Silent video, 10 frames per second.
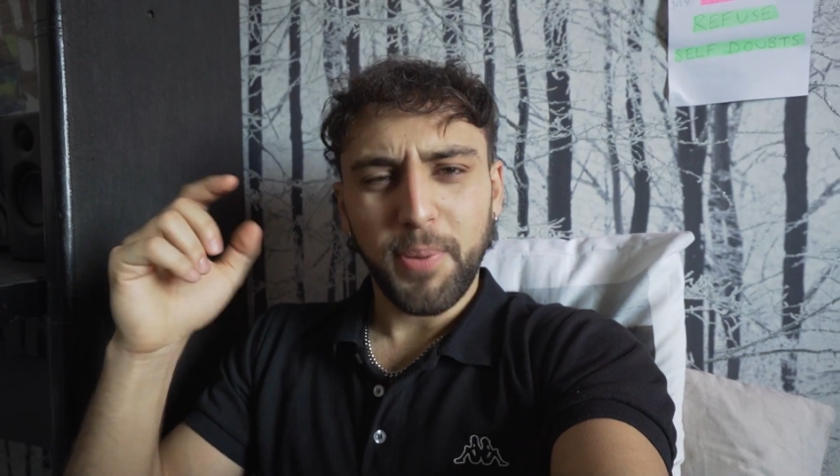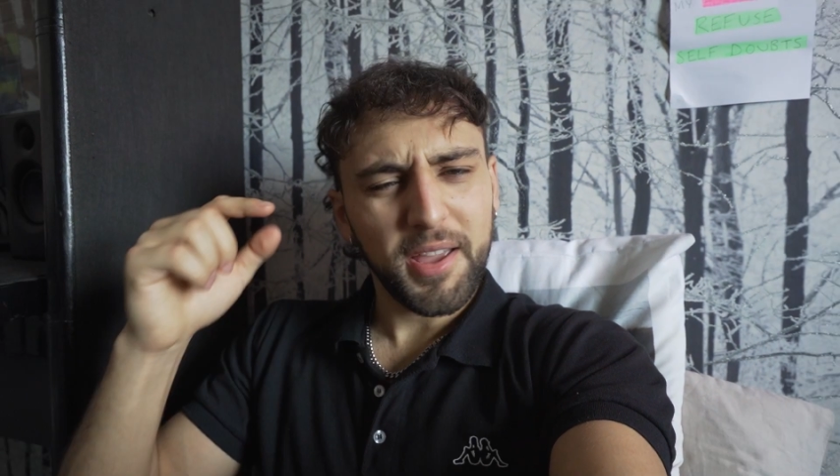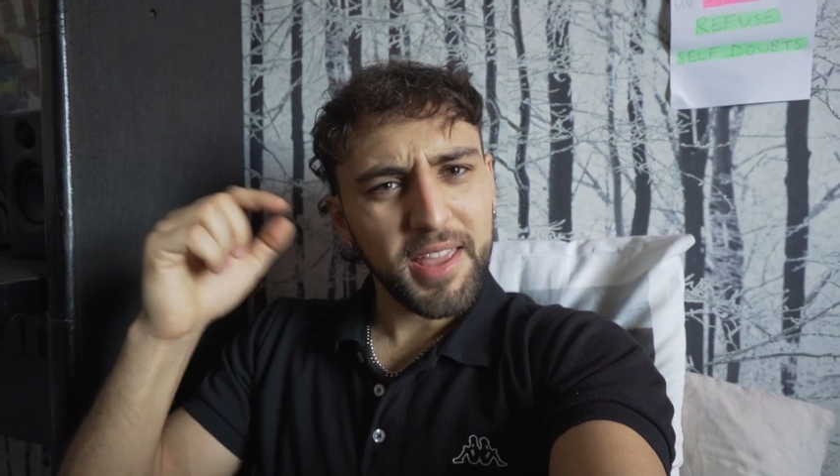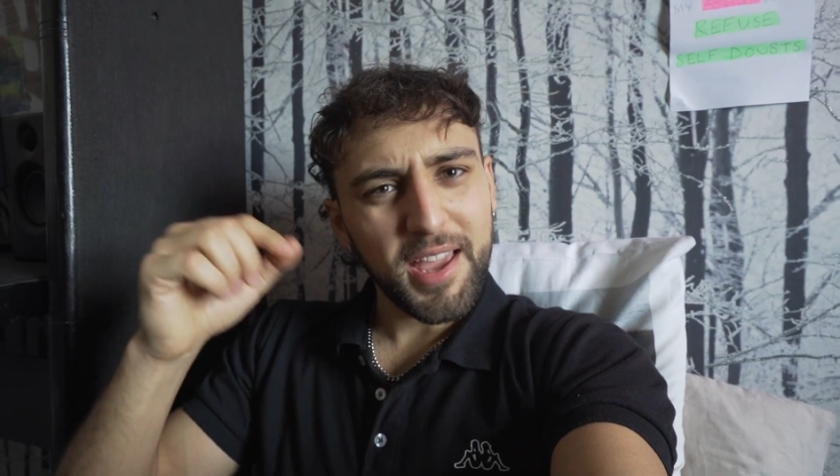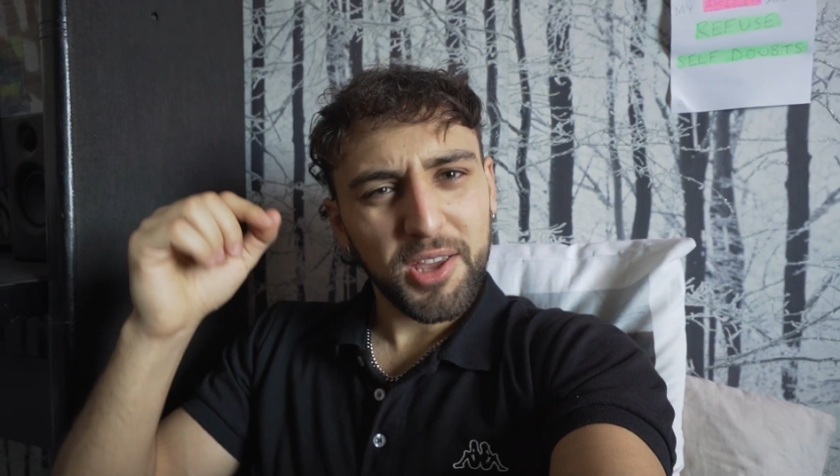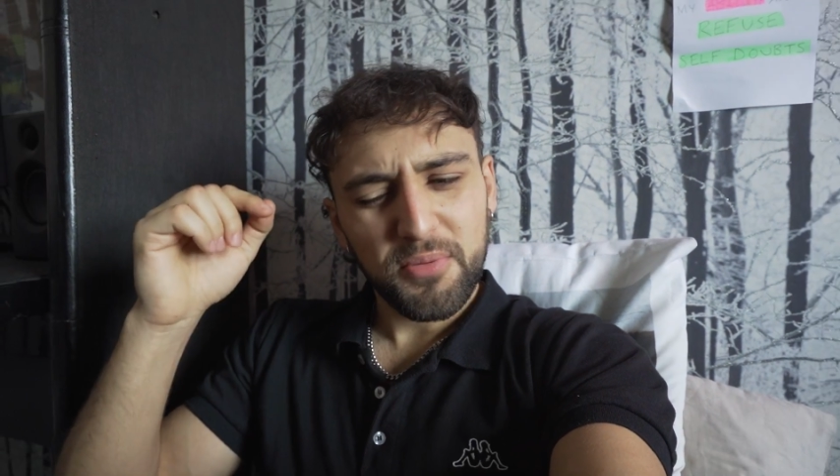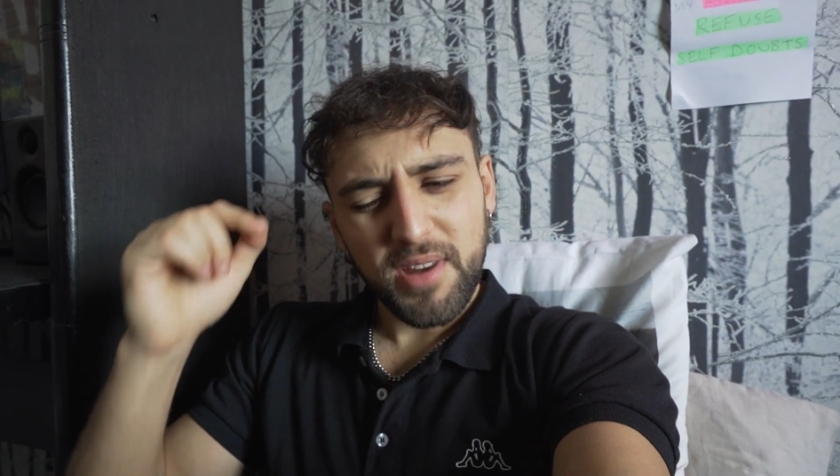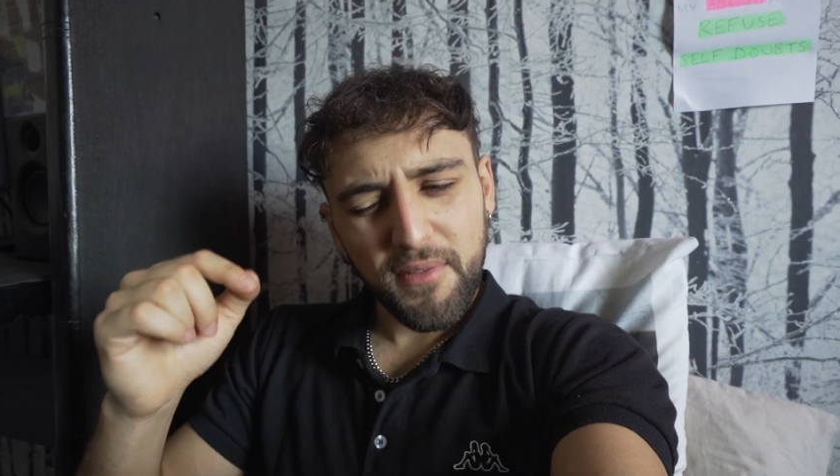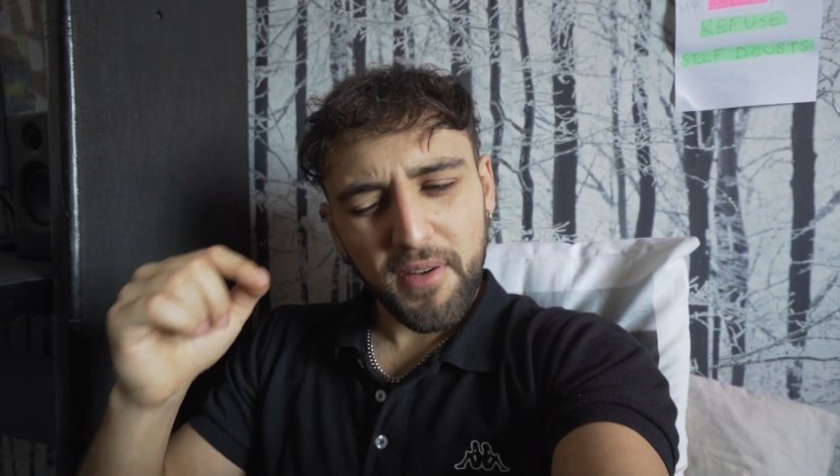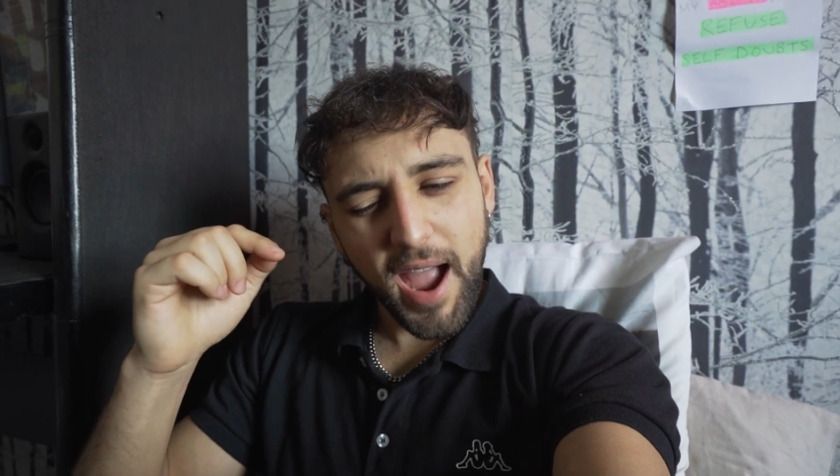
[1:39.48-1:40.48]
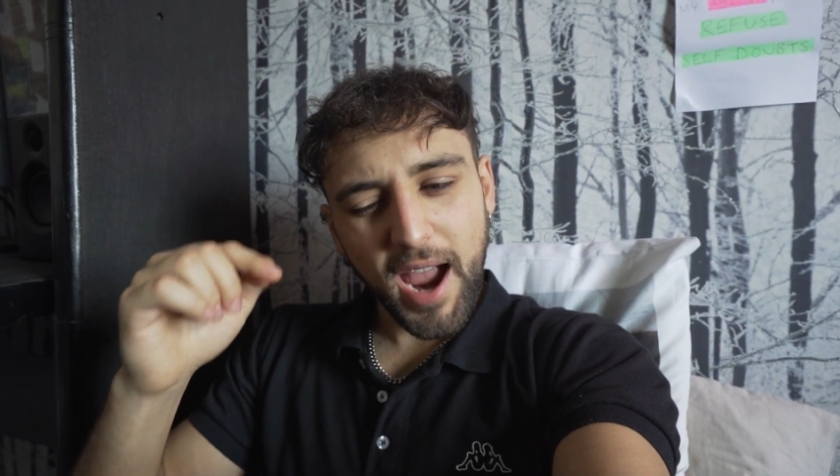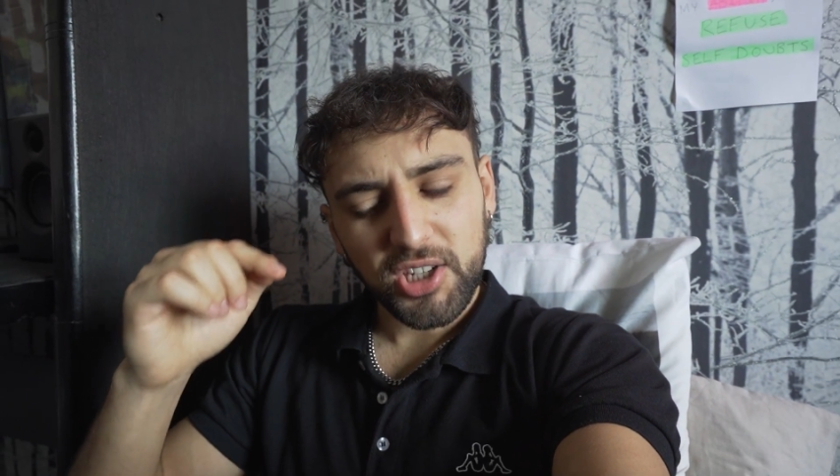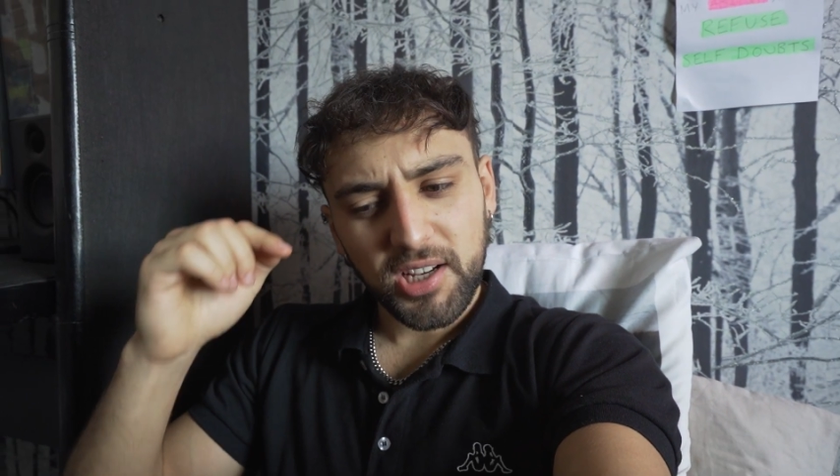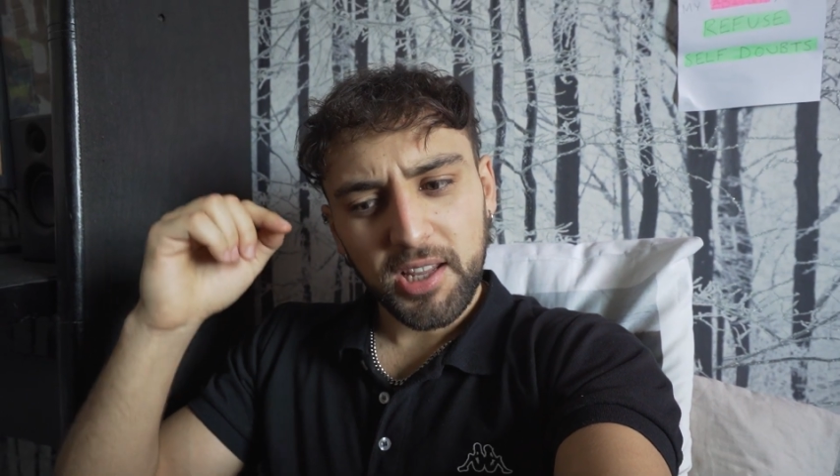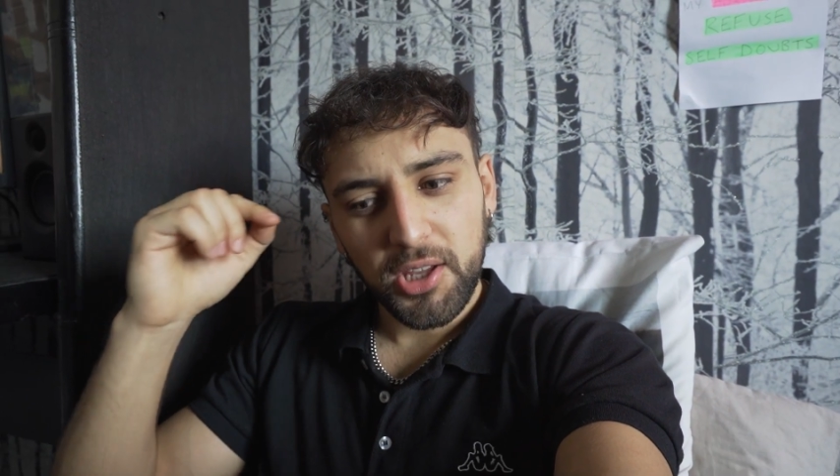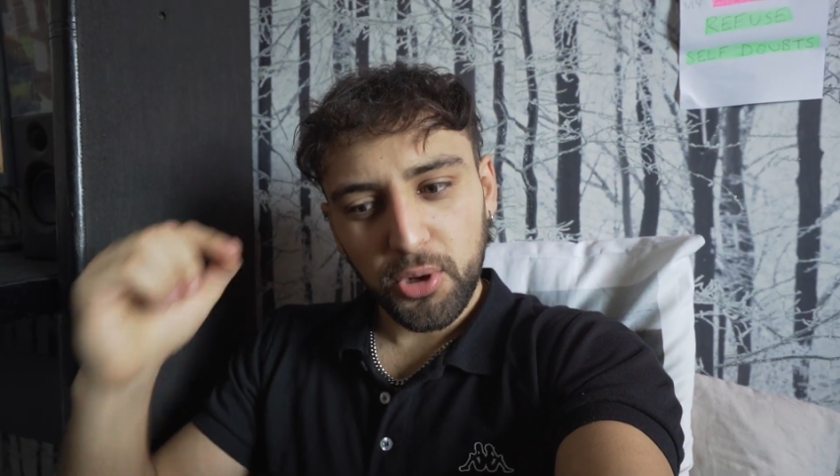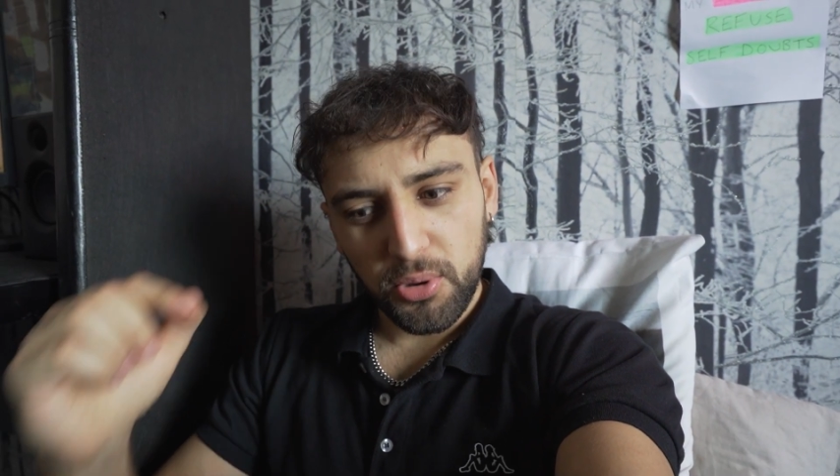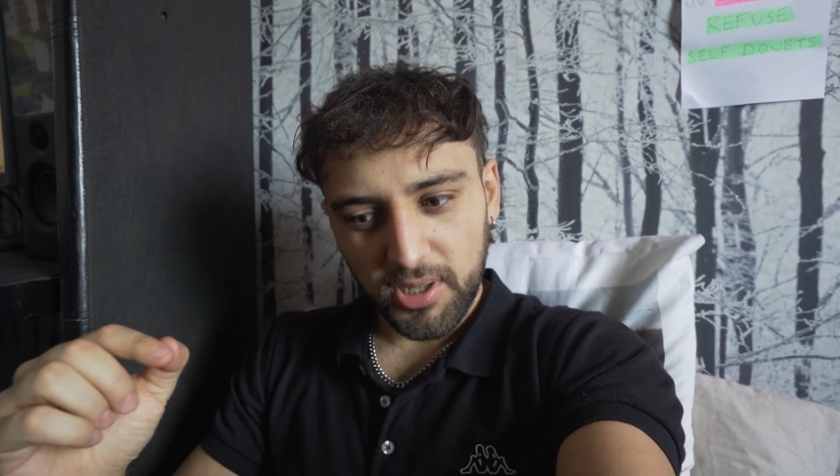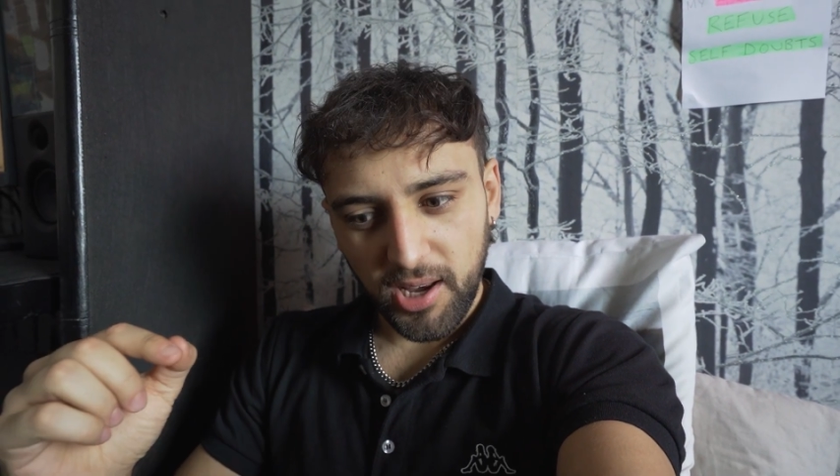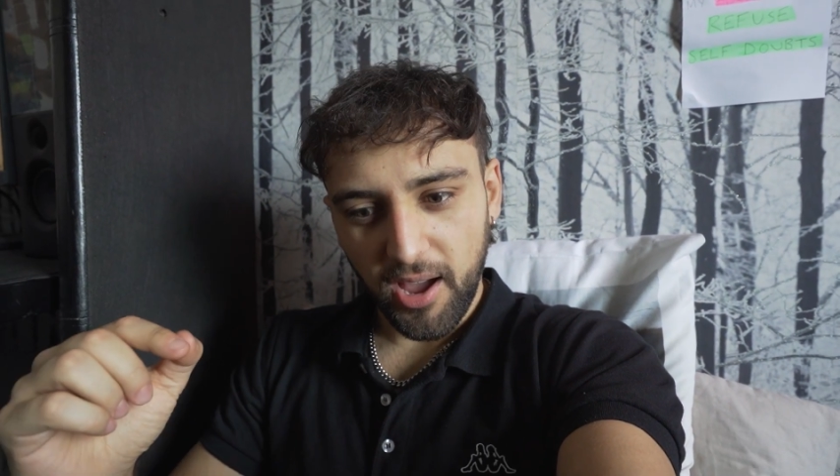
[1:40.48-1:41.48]
but yet you never actually
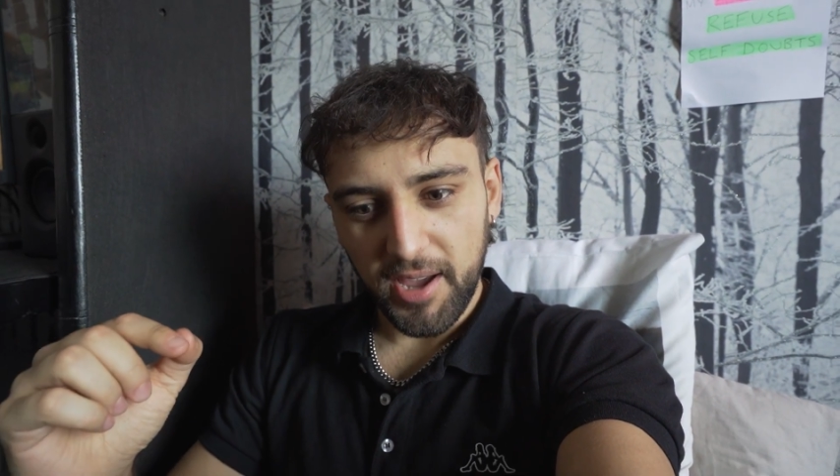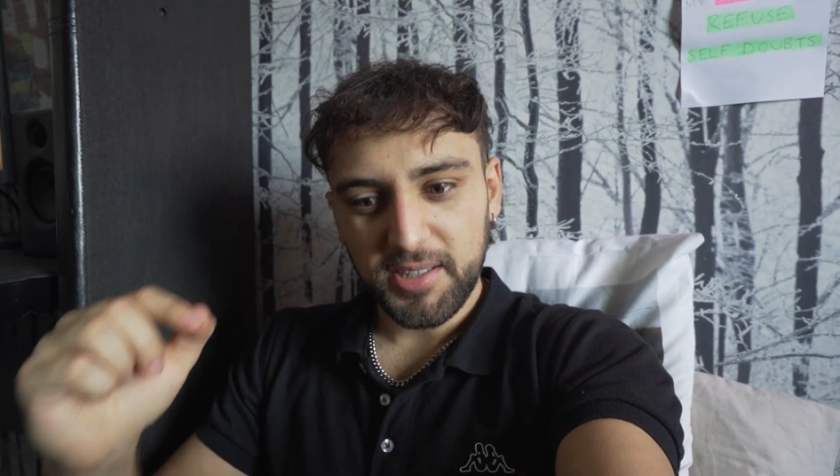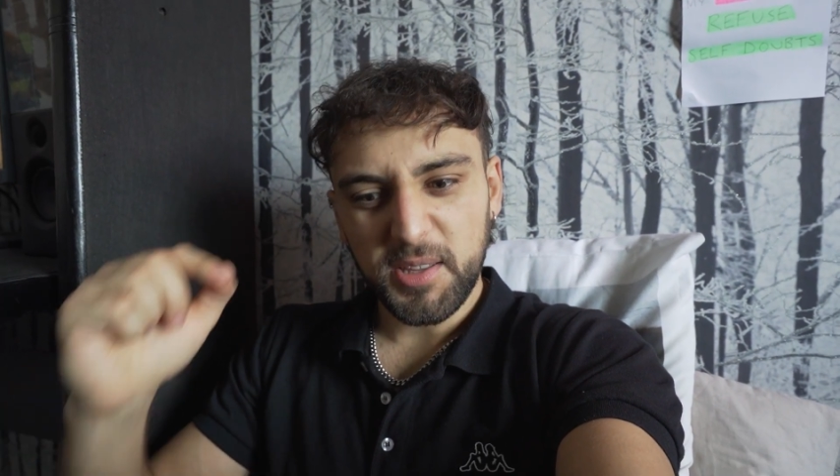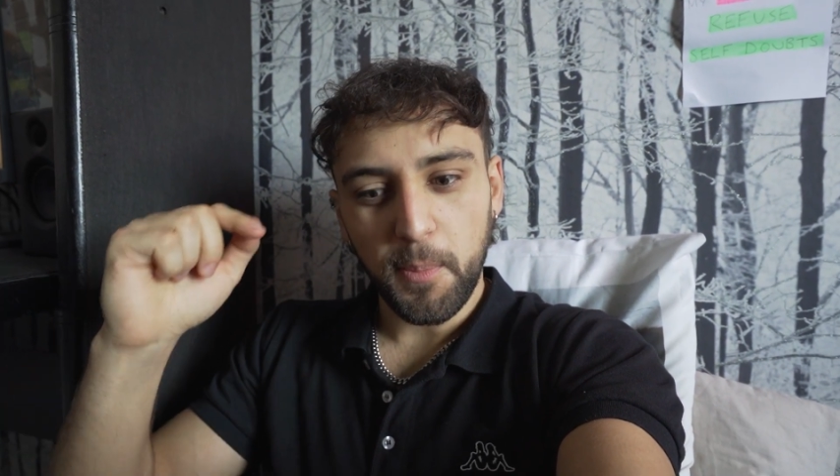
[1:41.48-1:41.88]
utilize